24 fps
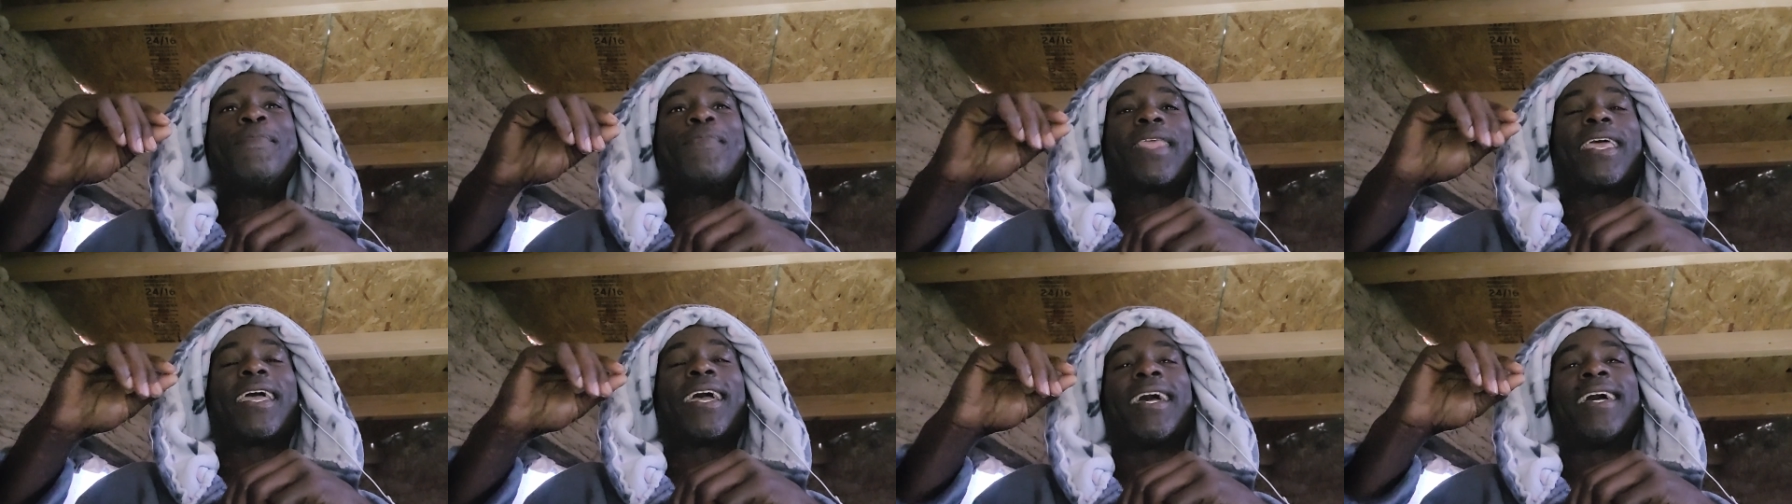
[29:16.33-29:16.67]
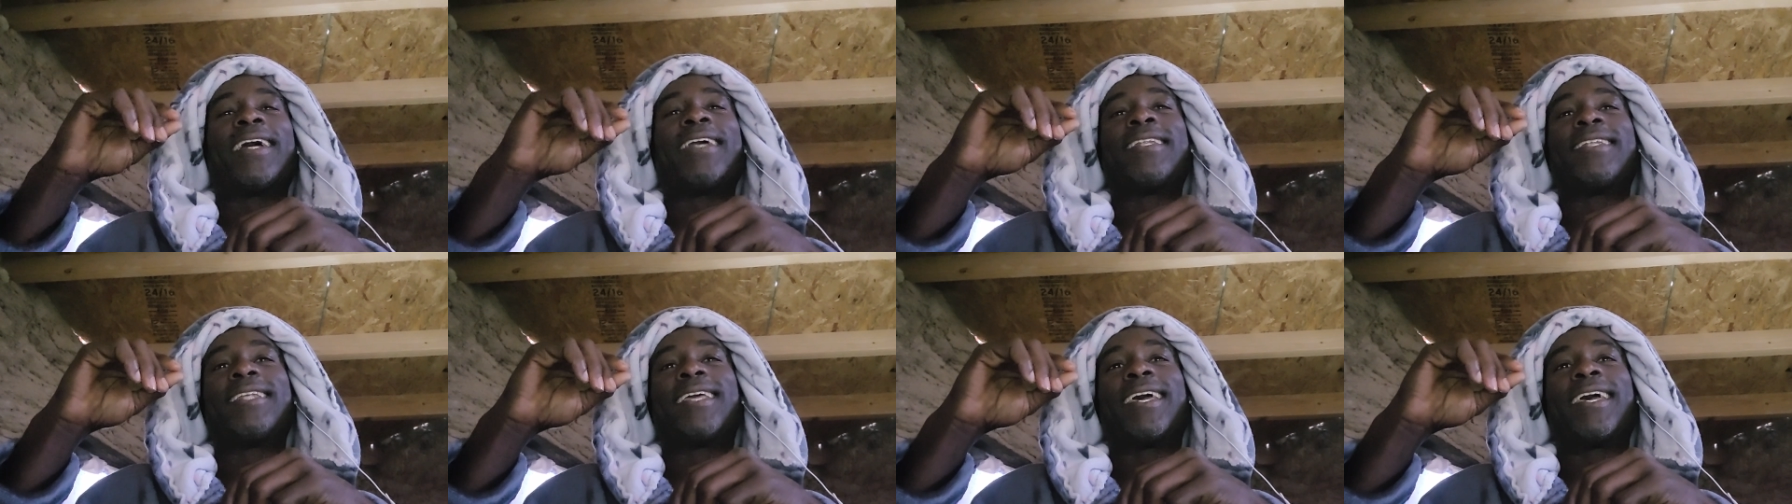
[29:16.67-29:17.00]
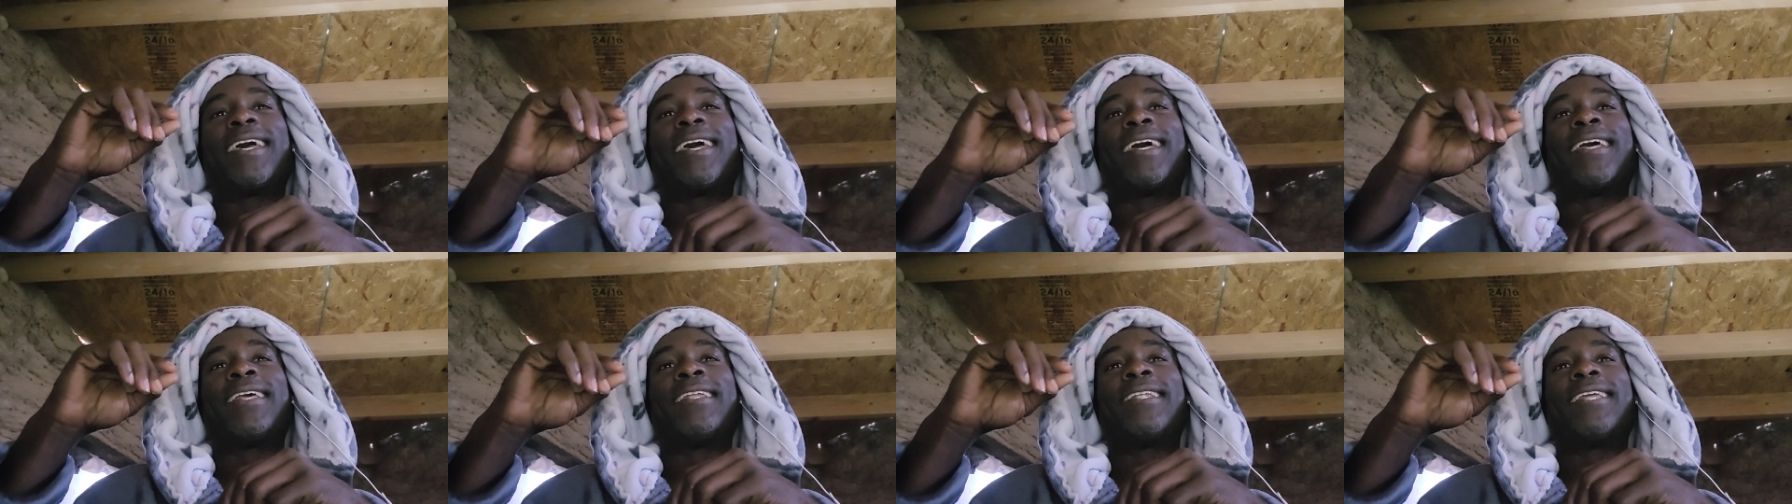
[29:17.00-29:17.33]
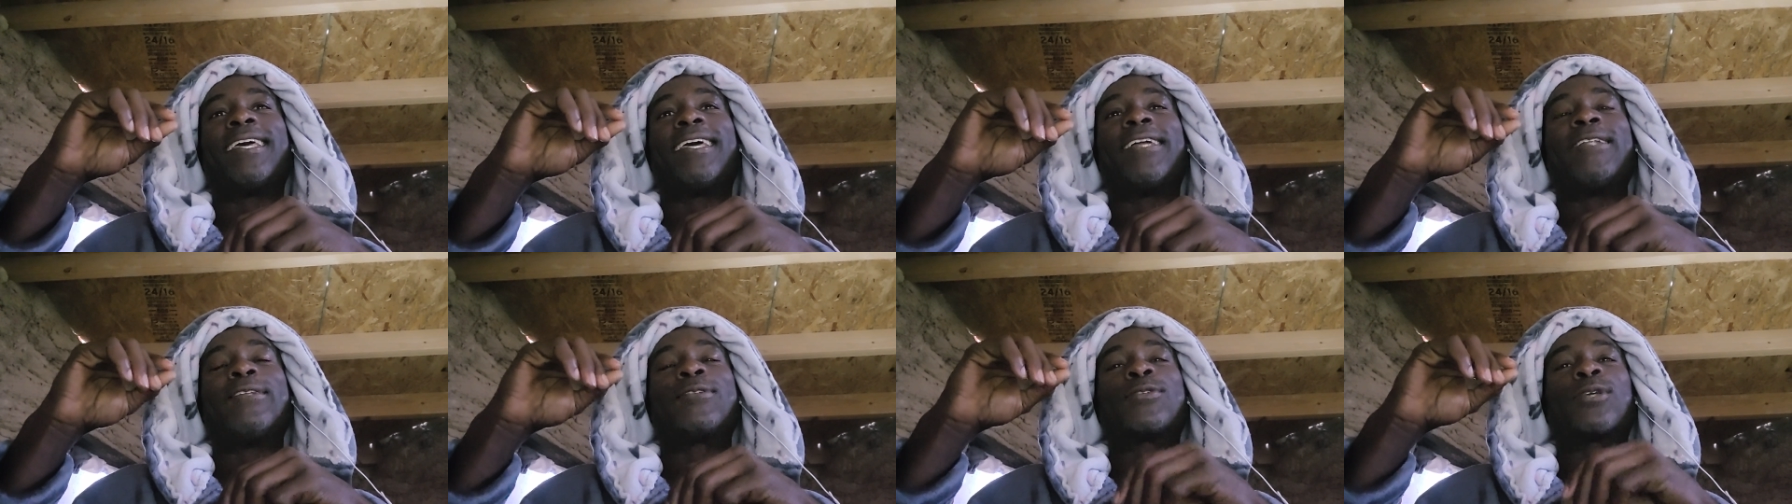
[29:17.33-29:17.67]

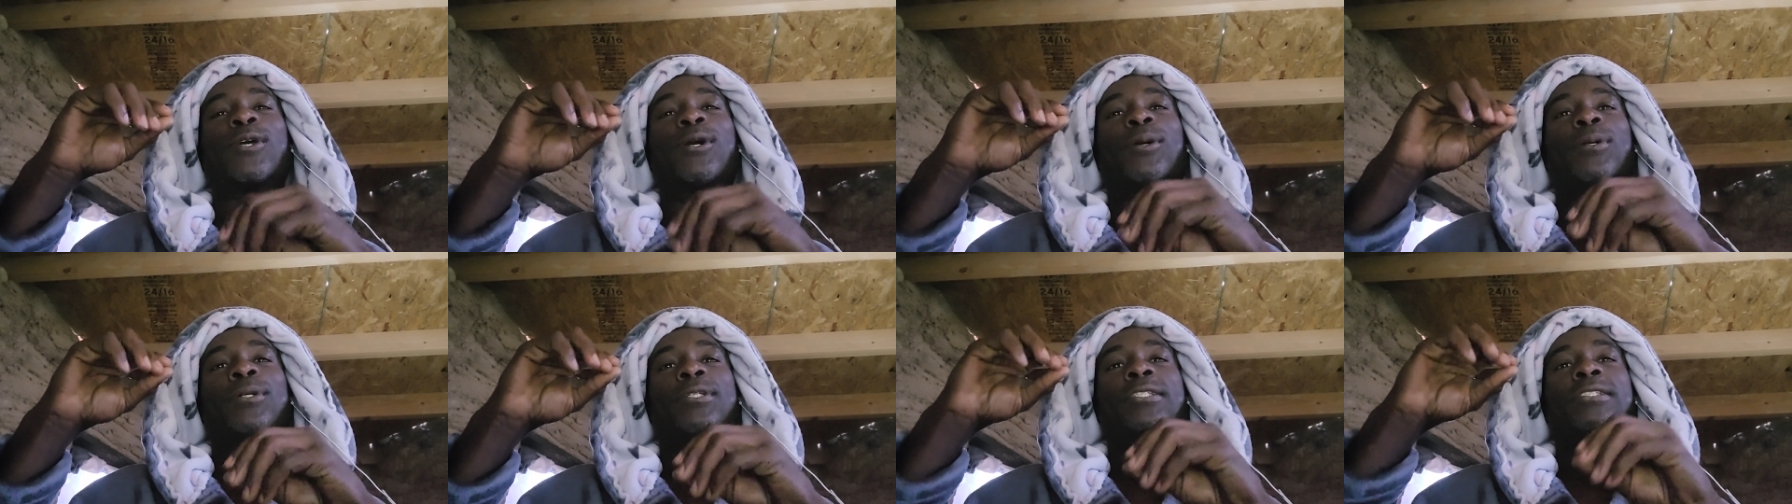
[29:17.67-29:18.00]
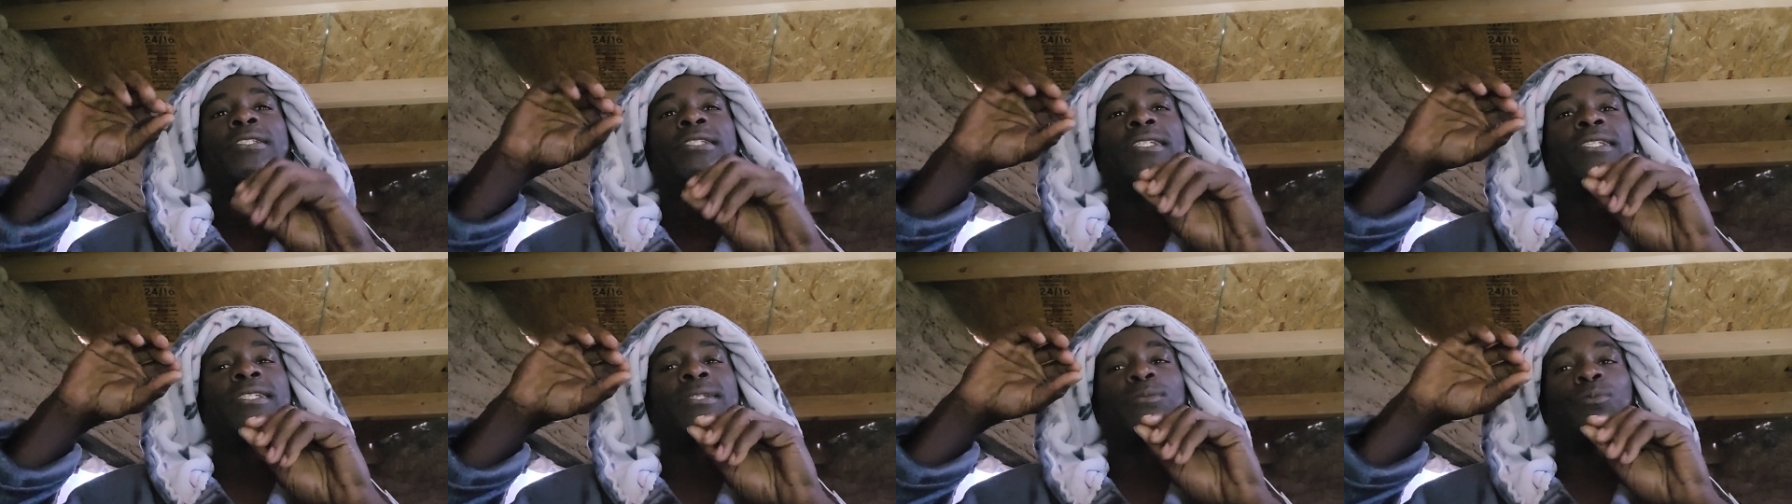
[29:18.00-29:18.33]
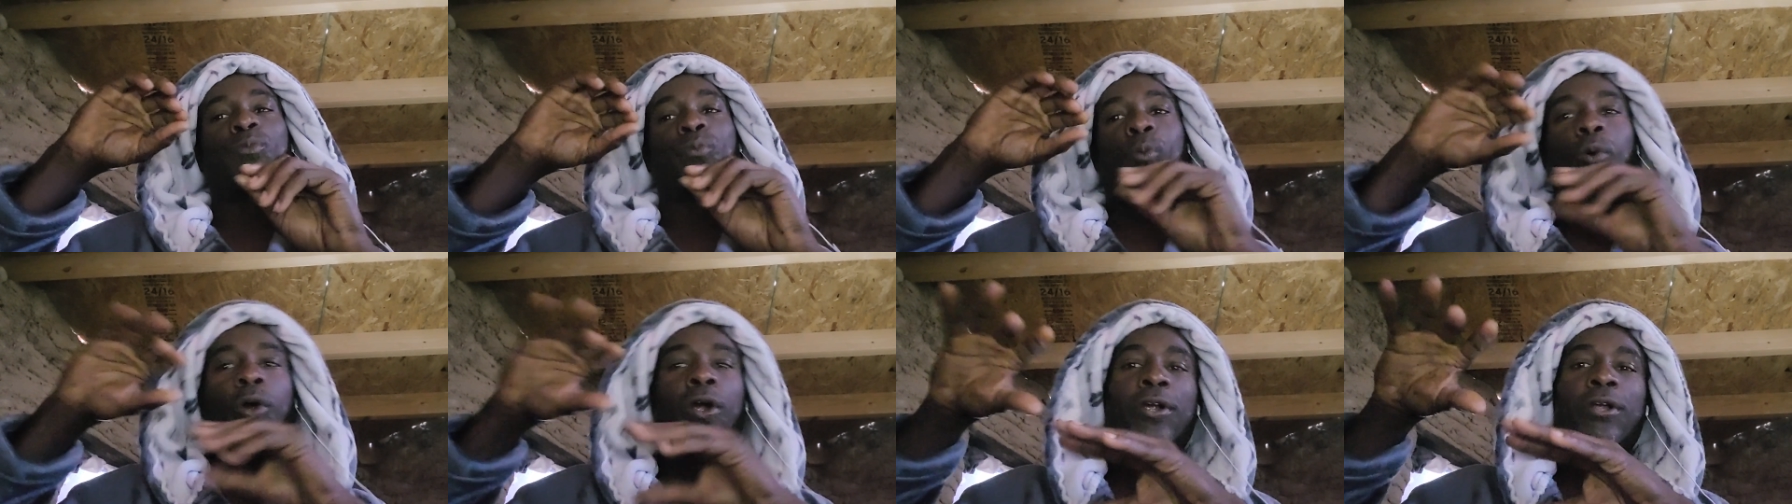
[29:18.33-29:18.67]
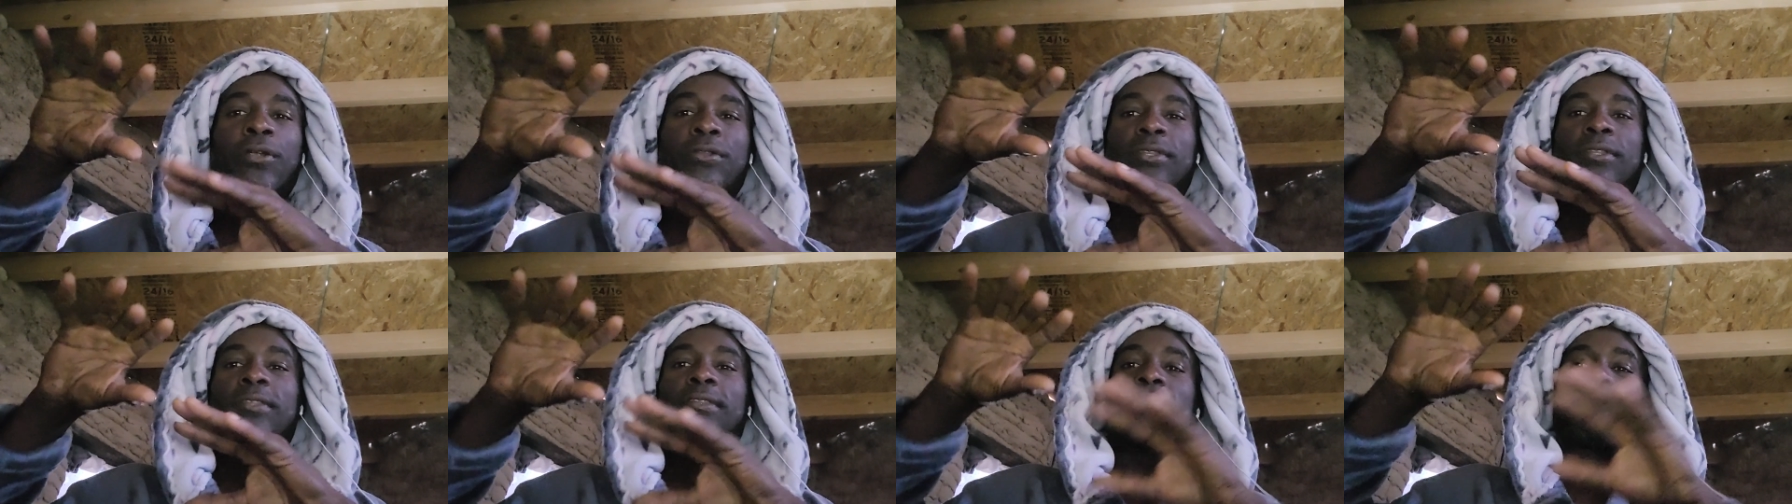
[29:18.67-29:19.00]
and so it's just
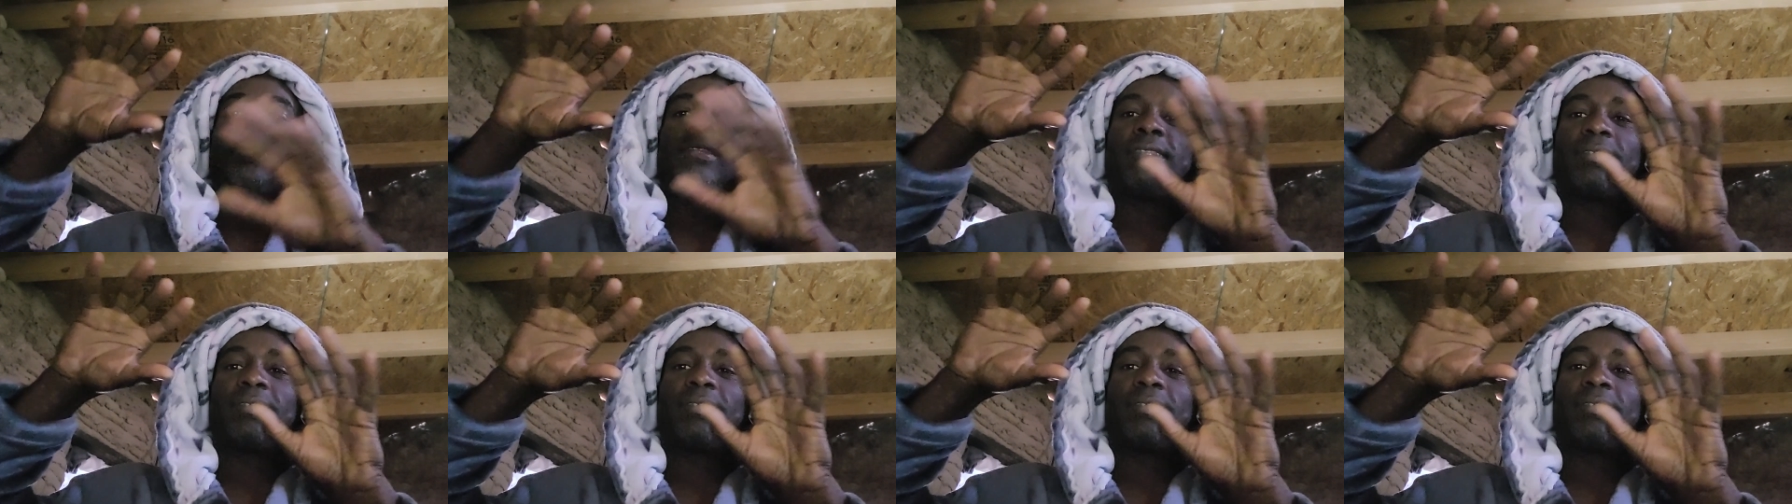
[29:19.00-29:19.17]
worth